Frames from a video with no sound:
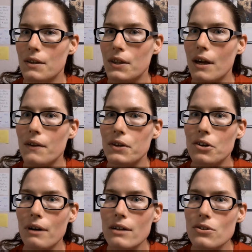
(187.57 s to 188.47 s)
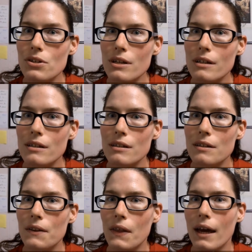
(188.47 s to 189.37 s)
The other
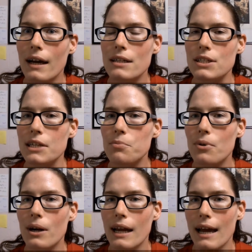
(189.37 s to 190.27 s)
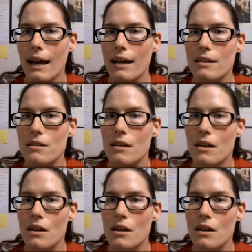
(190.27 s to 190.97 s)
question that Deep Work asked